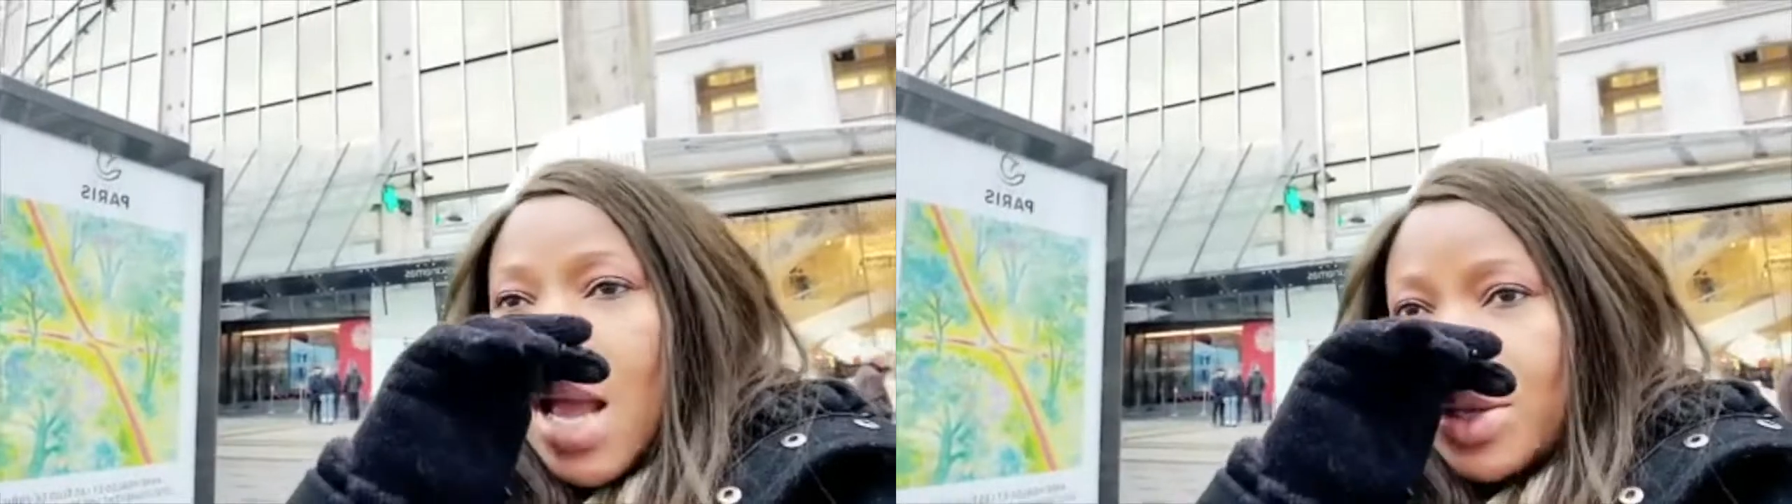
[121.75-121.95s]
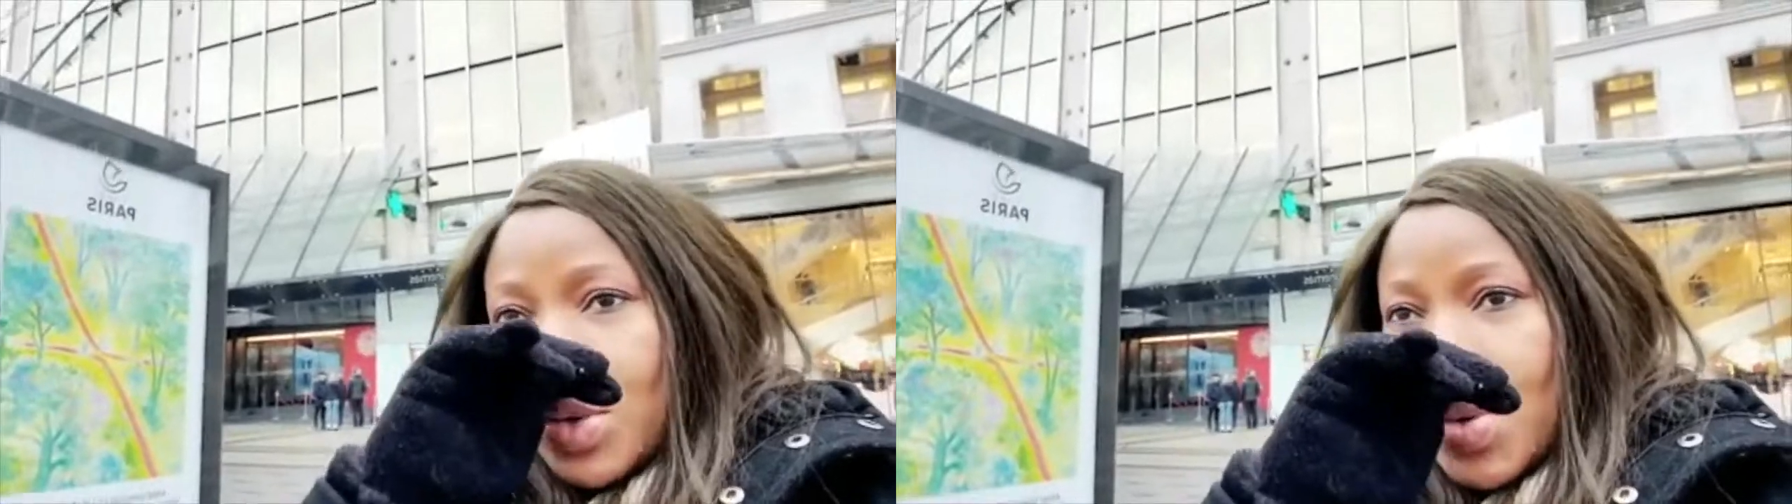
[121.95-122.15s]

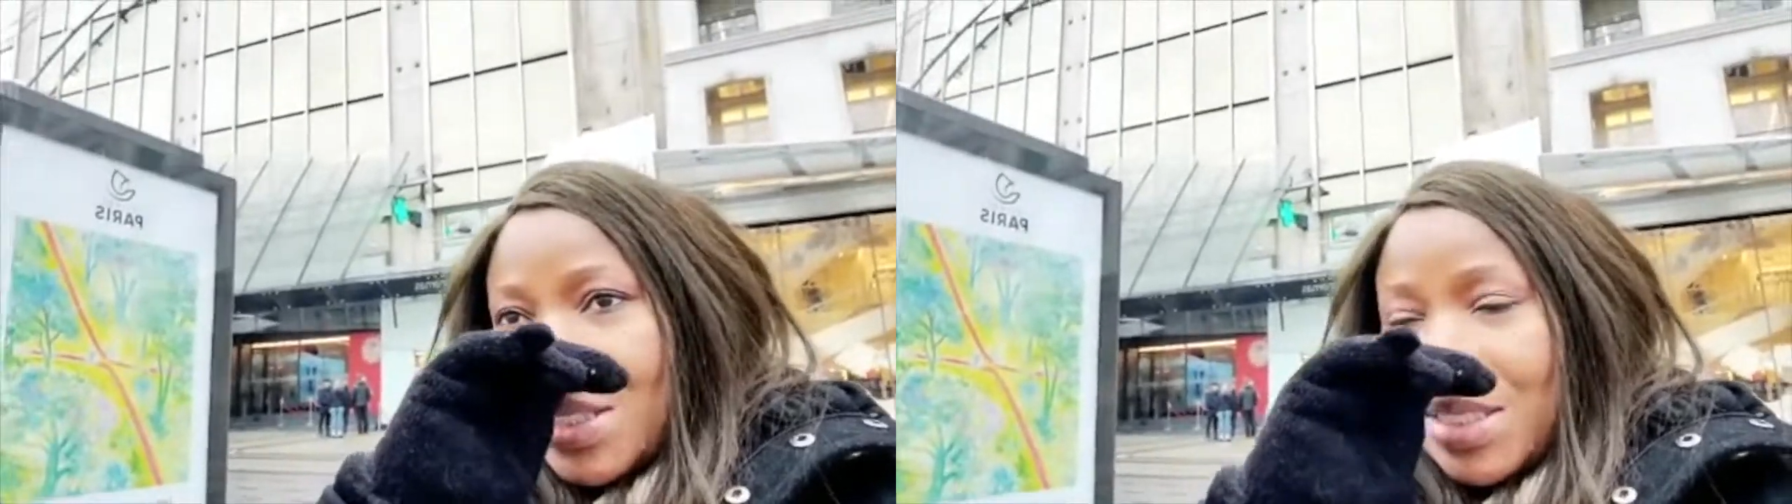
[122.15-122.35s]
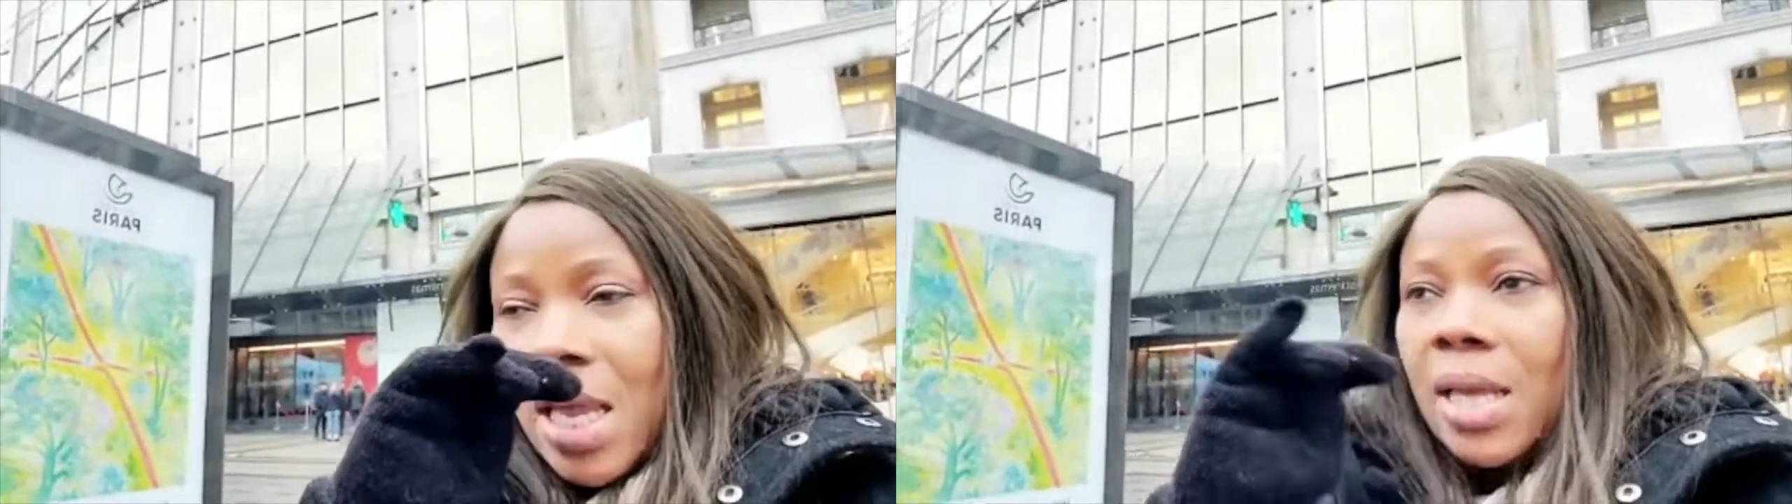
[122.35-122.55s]

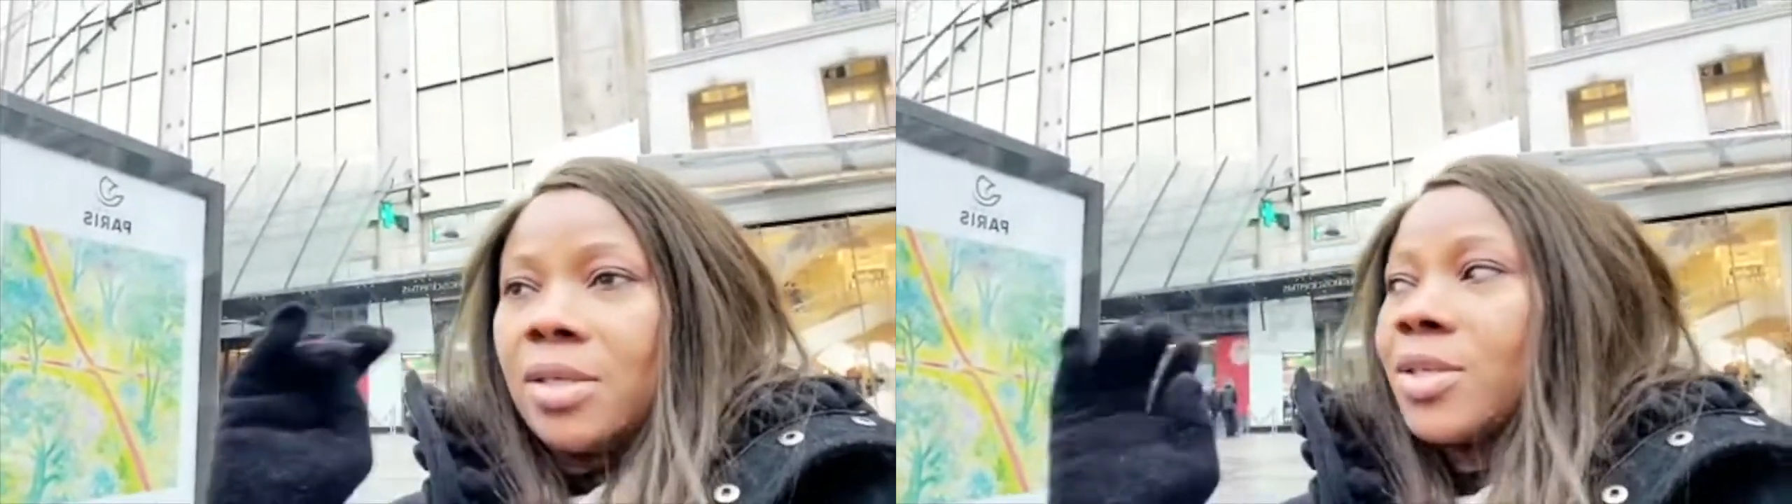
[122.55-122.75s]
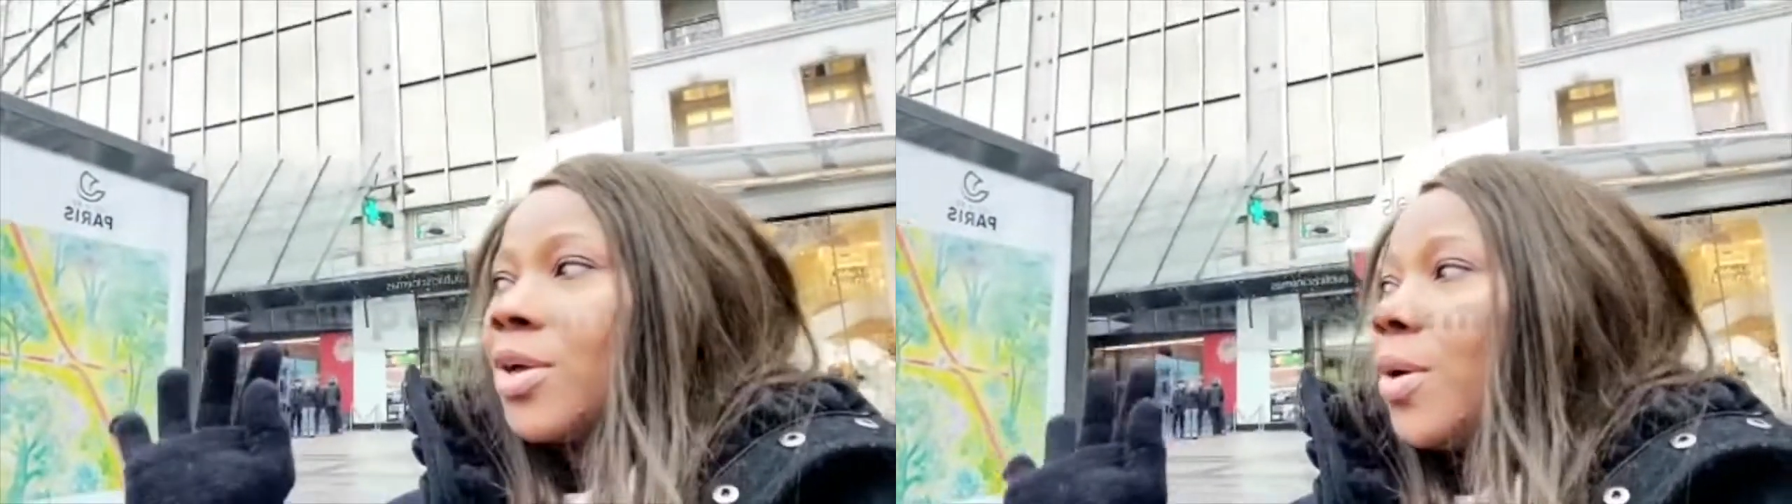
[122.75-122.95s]
USA,
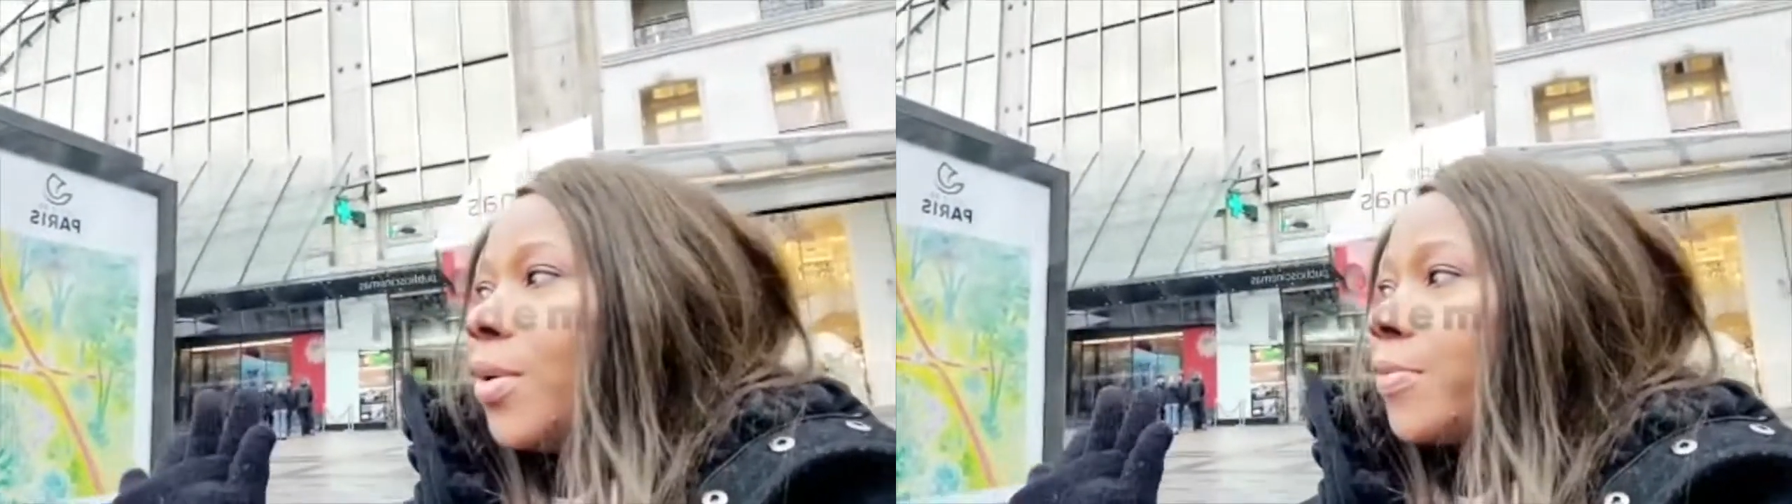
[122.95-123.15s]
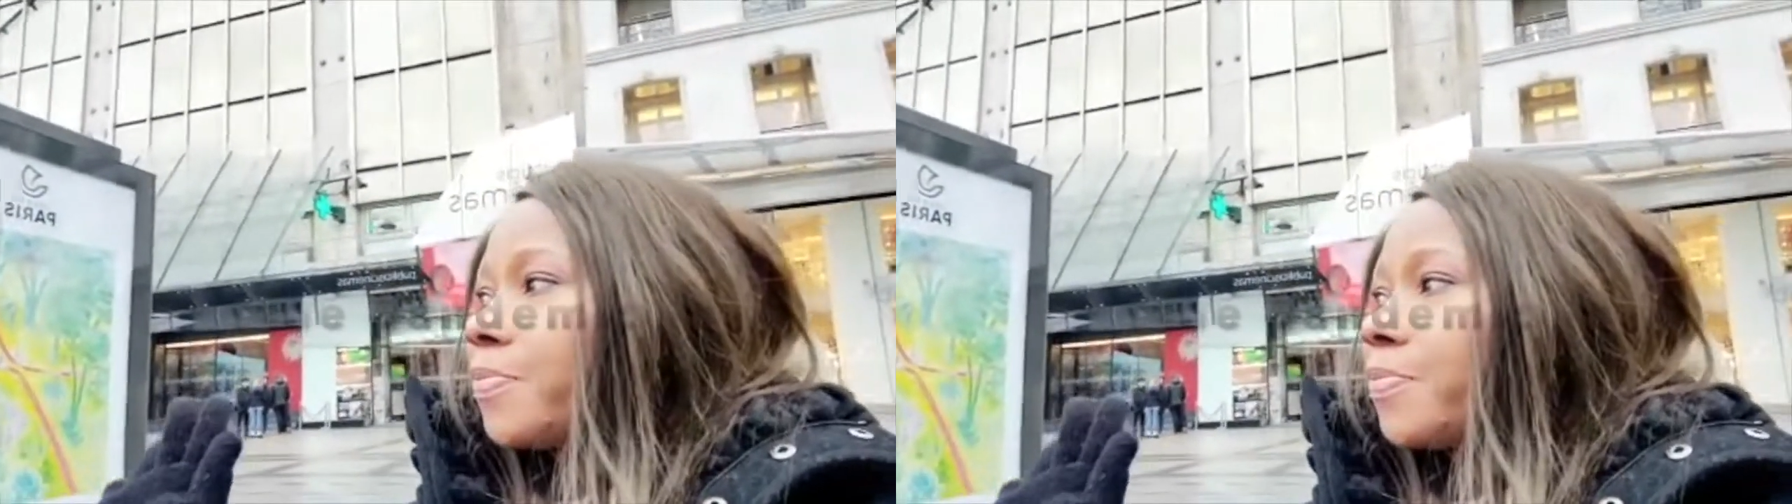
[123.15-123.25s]
so